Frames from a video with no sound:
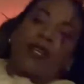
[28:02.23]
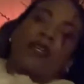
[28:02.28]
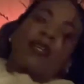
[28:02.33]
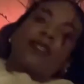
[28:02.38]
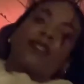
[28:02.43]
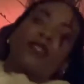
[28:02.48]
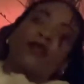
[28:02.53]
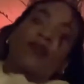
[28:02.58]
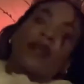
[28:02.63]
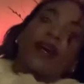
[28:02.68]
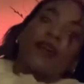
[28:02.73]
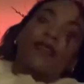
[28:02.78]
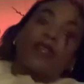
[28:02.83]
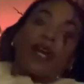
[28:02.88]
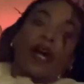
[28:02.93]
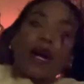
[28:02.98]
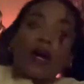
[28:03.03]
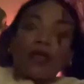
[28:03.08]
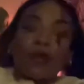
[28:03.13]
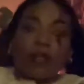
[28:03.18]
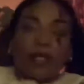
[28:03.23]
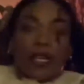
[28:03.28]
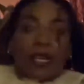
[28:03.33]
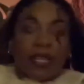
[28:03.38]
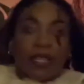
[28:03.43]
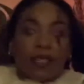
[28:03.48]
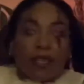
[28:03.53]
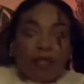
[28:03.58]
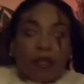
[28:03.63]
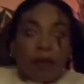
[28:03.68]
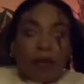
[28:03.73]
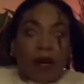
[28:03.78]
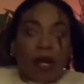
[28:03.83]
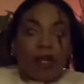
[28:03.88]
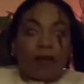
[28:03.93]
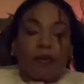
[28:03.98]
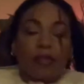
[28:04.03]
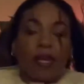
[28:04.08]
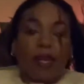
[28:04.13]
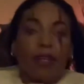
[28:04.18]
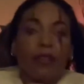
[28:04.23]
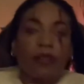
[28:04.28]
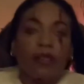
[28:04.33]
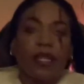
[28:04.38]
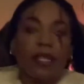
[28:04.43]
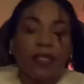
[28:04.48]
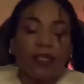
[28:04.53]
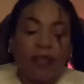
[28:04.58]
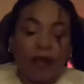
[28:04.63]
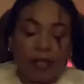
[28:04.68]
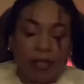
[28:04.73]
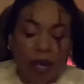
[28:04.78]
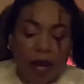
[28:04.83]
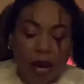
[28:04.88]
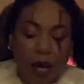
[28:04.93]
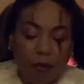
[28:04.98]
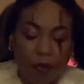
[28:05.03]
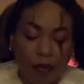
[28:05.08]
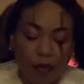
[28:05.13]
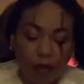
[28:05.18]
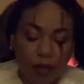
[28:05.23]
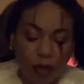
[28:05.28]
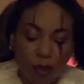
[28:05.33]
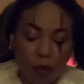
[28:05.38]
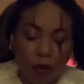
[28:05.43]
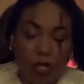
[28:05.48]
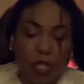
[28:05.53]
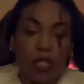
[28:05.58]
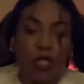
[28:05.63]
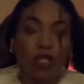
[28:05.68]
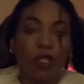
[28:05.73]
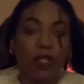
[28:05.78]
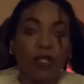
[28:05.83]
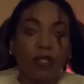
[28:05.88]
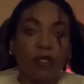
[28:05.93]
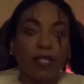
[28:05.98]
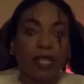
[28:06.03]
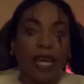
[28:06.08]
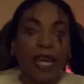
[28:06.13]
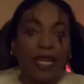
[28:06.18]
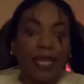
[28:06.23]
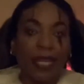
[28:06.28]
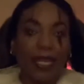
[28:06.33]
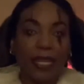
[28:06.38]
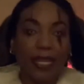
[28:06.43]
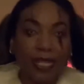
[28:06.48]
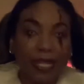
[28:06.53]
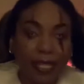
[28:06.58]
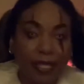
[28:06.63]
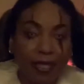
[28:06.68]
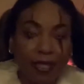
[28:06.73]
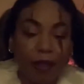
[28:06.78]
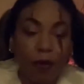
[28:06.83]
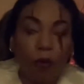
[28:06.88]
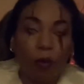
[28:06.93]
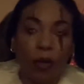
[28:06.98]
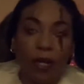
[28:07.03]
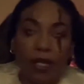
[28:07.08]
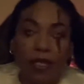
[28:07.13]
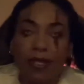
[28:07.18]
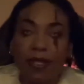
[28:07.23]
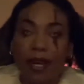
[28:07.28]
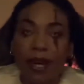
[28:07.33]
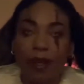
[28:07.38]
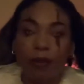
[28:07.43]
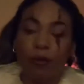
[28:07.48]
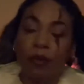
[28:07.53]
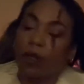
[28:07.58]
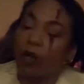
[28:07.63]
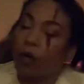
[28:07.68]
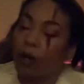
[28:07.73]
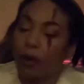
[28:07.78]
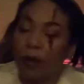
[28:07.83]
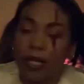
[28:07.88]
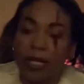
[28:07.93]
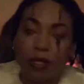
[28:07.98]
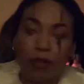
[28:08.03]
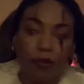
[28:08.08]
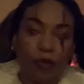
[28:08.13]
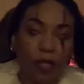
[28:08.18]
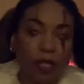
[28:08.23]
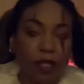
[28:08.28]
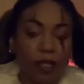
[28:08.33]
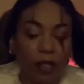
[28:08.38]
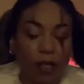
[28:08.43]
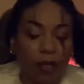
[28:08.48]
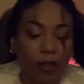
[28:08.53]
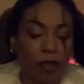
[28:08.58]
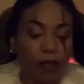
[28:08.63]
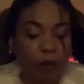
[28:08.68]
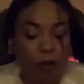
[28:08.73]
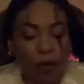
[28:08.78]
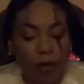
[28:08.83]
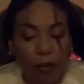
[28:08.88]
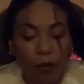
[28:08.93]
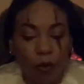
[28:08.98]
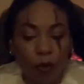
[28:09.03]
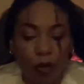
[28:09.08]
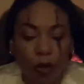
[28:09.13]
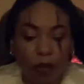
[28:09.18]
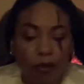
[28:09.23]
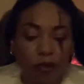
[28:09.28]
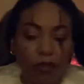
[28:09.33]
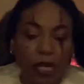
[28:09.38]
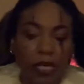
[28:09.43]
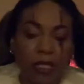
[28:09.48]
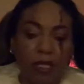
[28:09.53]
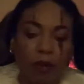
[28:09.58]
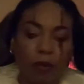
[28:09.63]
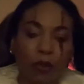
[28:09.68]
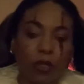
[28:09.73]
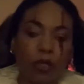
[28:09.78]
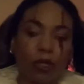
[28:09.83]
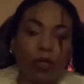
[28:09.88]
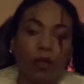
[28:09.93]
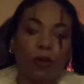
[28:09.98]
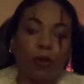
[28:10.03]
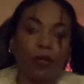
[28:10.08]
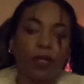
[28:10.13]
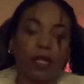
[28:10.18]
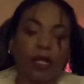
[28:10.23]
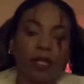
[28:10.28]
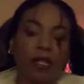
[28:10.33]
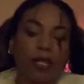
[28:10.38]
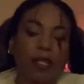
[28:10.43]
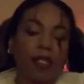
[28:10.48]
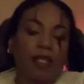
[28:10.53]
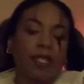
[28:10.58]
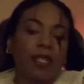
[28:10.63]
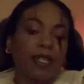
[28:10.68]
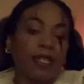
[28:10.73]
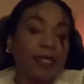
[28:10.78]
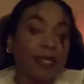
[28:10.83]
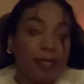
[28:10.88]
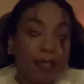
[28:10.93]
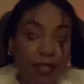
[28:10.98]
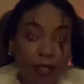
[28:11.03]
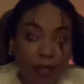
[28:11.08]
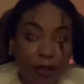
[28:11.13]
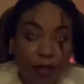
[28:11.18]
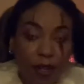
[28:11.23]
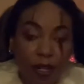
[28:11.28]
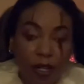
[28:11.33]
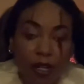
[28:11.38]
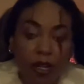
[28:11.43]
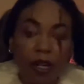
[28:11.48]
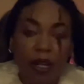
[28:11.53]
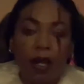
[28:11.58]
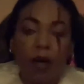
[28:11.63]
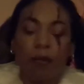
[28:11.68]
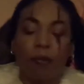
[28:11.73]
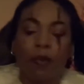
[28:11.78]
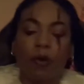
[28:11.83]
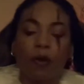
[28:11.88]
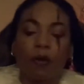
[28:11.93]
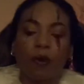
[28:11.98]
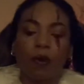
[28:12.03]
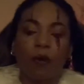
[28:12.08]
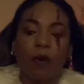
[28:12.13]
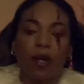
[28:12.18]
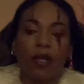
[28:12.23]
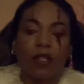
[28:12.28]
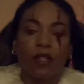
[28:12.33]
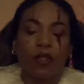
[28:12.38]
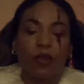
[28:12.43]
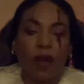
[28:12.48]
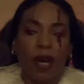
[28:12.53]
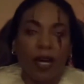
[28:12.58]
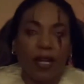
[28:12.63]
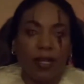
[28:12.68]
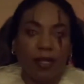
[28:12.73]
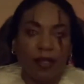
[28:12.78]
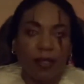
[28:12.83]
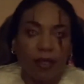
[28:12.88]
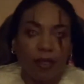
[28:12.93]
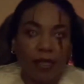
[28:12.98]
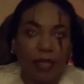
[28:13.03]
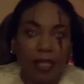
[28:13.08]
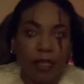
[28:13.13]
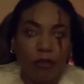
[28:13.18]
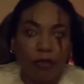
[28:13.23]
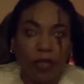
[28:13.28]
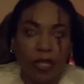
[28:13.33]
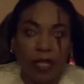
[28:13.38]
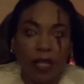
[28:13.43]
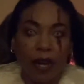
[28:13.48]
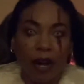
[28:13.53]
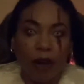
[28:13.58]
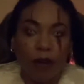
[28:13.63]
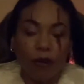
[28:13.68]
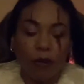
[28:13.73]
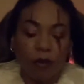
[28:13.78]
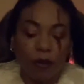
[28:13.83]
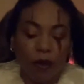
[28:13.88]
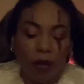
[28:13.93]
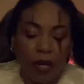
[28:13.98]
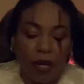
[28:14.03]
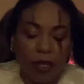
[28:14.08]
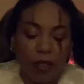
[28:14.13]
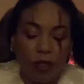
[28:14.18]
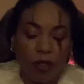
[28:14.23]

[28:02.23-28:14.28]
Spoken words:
So now the other leg is on the bottom, the other leg is on top. You've switched, you're taking it easy. One side will always feel a little bit more flexible or easier, but we want to try to even it out, okay?